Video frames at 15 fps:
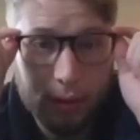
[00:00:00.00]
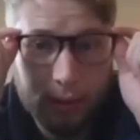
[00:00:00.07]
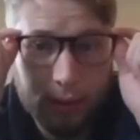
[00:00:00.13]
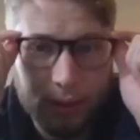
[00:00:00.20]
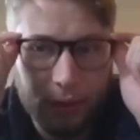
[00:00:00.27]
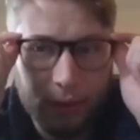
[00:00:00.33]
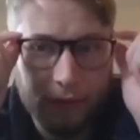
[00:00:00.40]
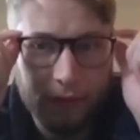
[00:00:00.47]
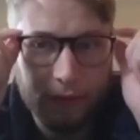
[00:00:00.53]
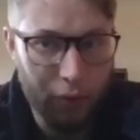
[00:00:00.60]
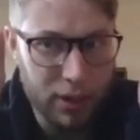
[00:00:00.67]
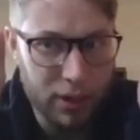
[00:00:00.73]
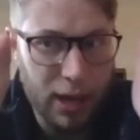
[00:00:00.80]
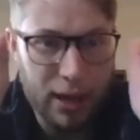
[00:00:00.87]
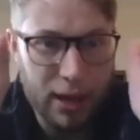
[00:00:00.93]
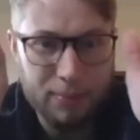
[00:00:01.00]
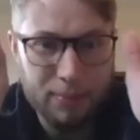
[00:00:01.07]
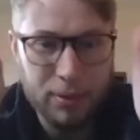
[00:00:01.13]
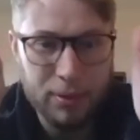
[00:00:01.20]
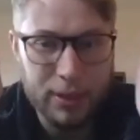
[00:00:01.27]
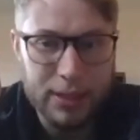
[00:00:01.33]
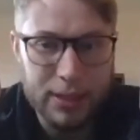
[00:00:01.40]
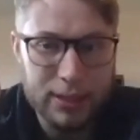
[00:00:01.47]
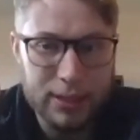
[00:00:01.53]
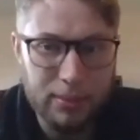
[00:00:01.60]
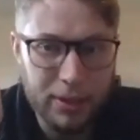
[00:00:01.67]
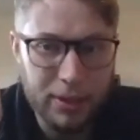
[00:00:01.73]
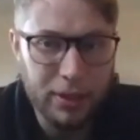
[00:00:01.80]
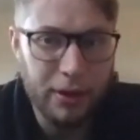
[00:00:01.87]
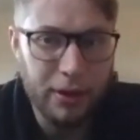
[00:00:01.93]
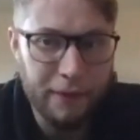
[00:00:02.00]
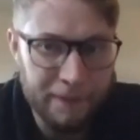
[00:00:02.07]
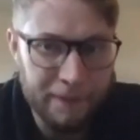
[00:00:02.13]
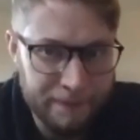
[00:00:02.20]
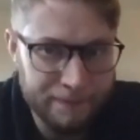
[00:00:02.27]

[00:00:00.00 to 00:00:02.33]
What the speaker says: So if you are not, please let me know.